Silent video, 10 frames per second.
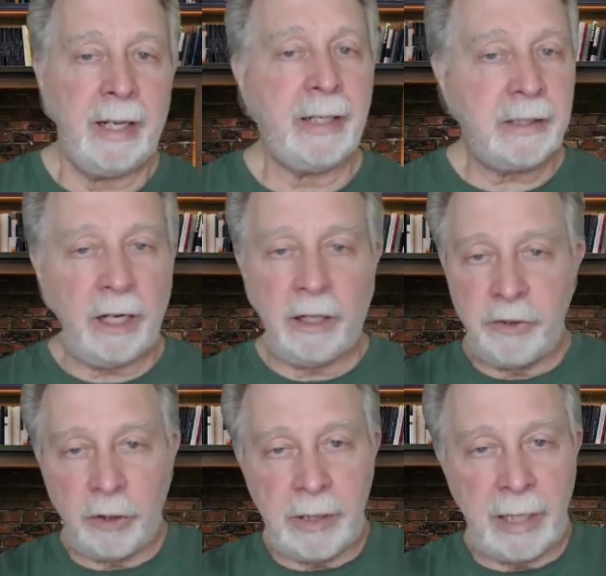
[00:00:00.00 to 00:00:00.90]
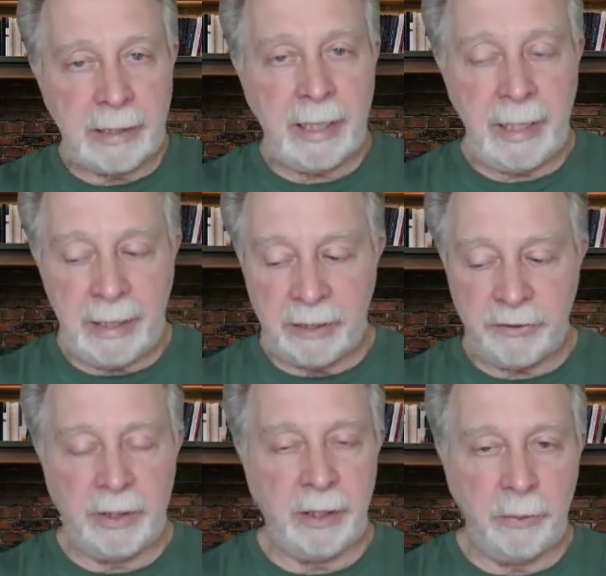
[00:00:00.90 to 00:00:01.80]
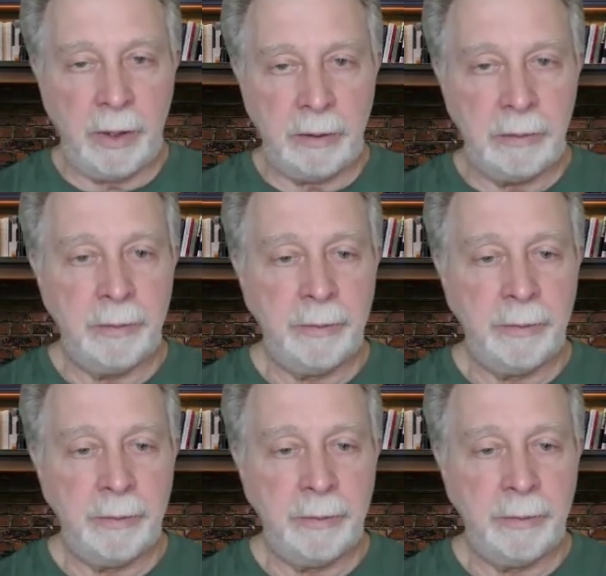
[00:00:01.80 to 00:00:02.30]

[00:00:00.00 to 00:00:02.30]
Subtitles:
and cause all kind of chaos later on.